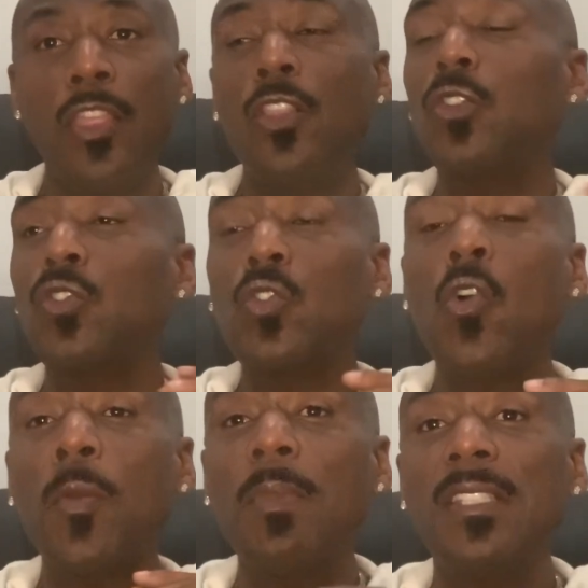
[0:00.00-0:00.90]
The
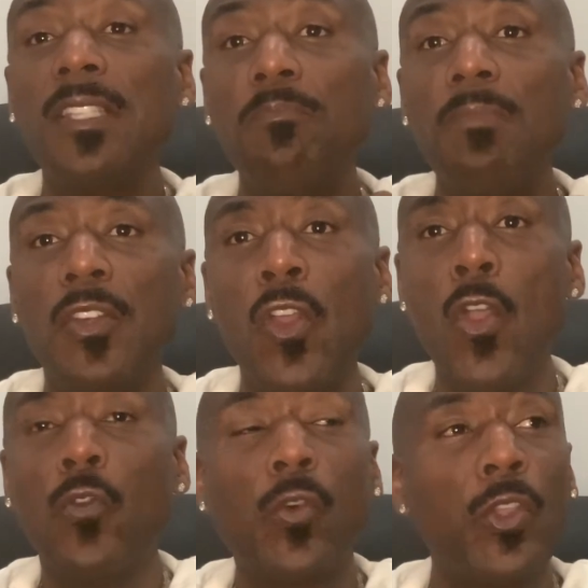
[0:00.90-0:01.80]
storm isn't meant
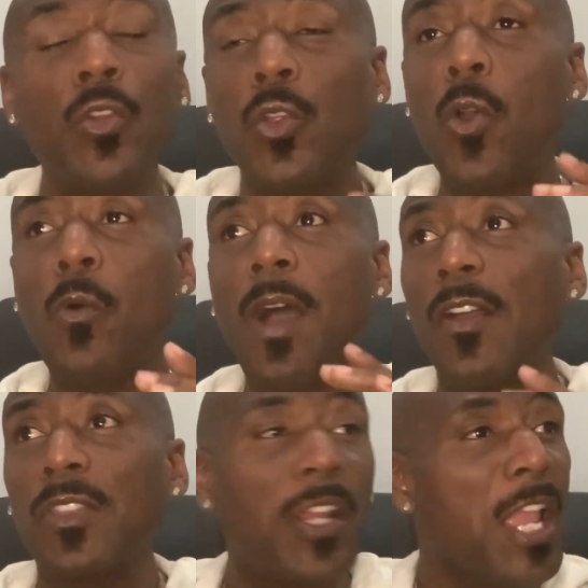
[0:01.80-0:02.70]
for you to go
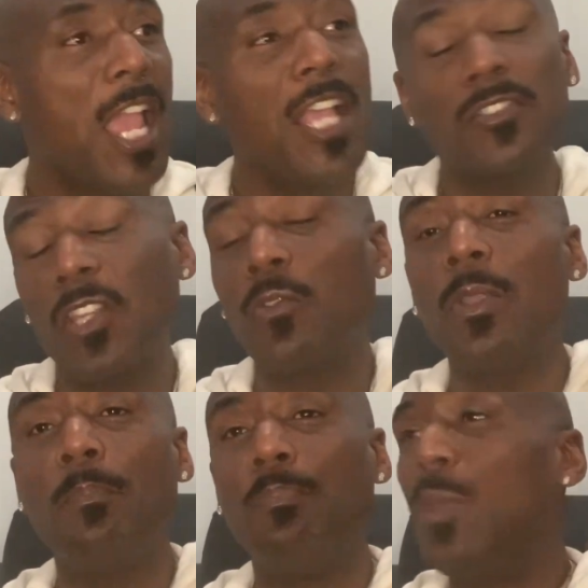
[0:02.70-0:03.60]
out there and start
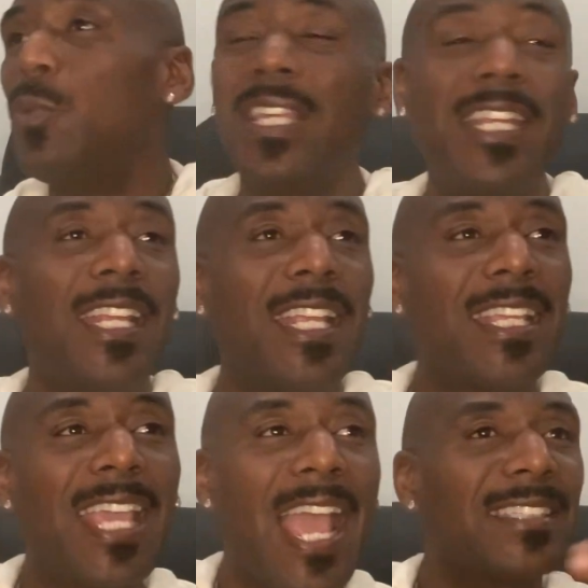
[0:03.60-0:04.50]
rebuking it and
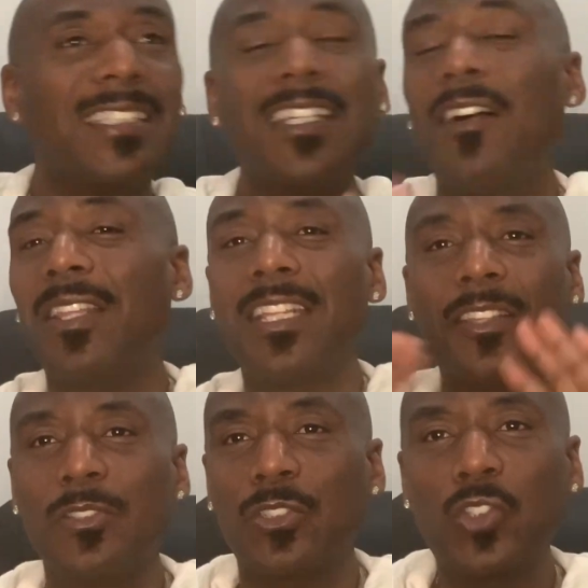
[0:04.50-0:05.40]
casting all that
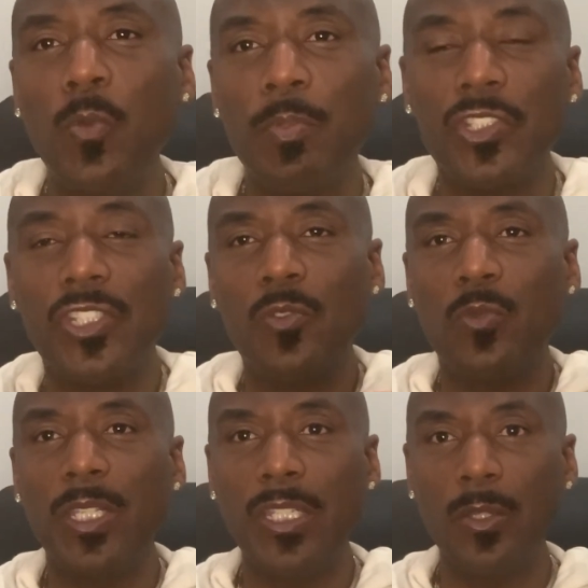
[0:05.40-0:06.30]
other stupid shit
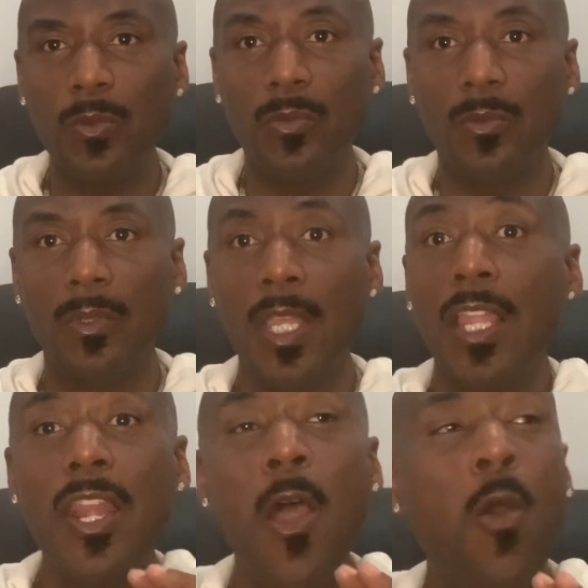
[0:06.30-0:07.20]
we do.
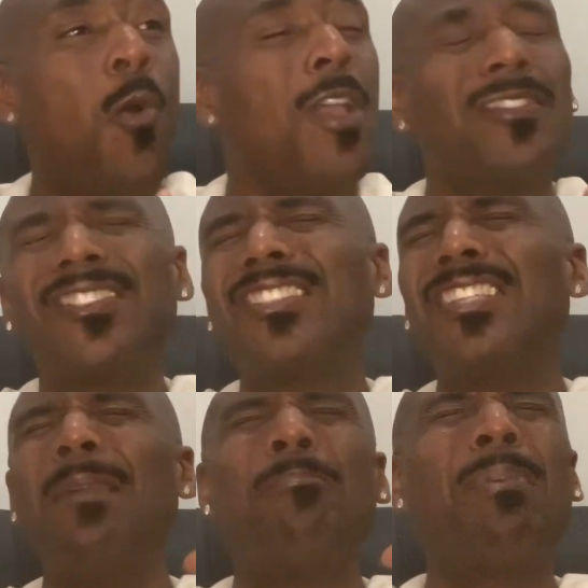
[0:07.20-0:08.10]
No,
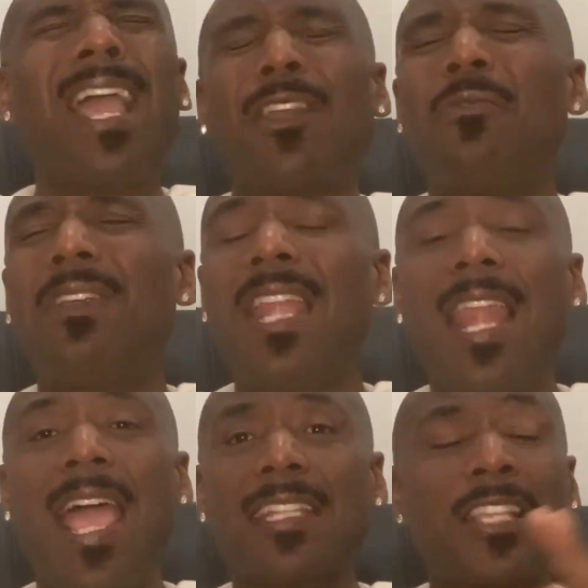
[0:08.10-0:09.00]
sit back and
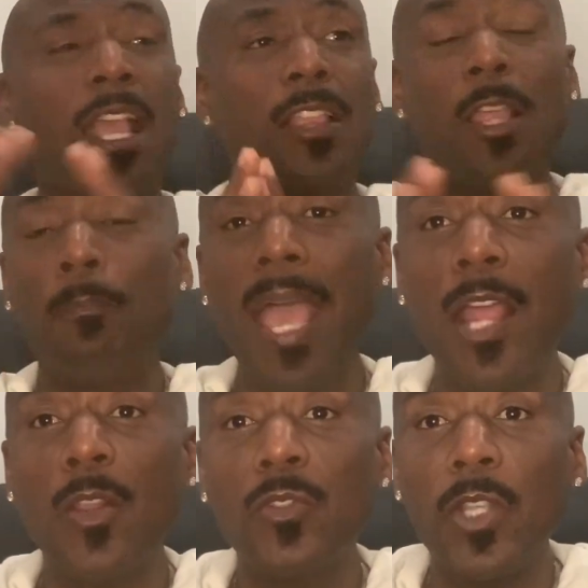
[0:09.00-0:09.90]
relax. The
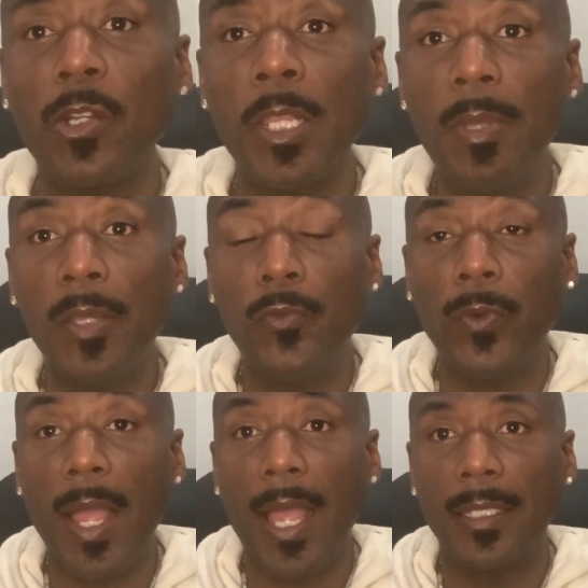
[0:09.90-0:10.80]
battle's already been
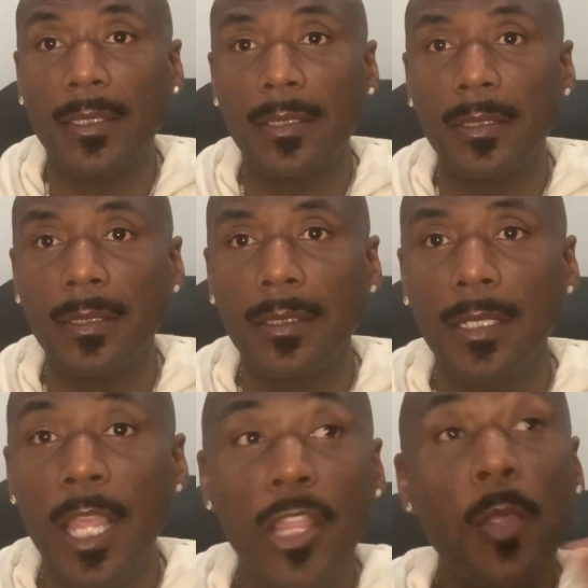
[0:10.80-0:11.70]
fought.
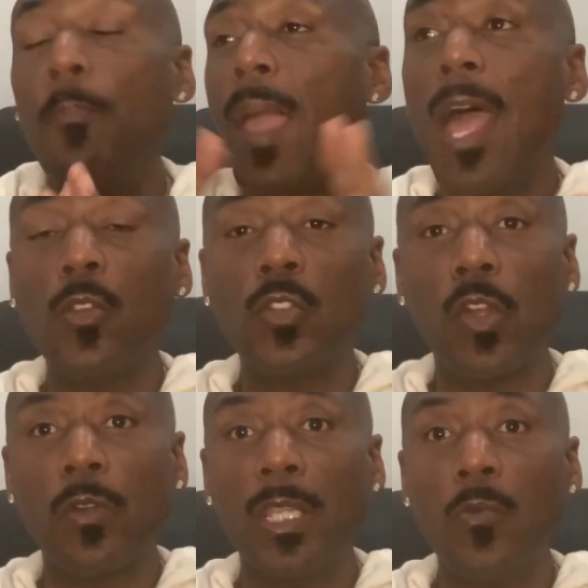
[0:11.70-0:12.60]
The battle's
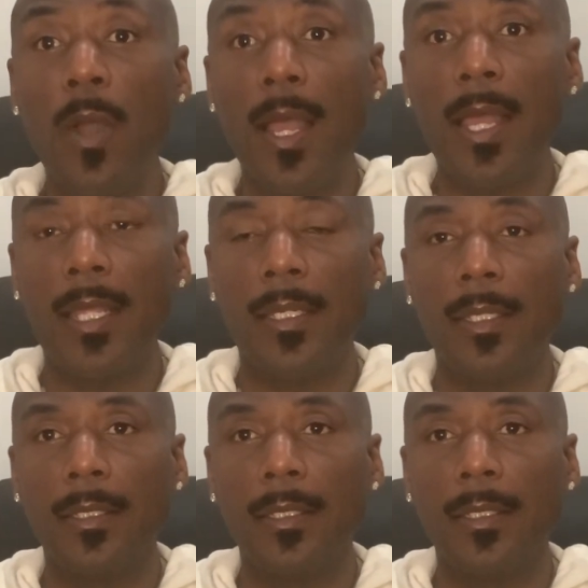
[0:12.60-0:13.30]
already won.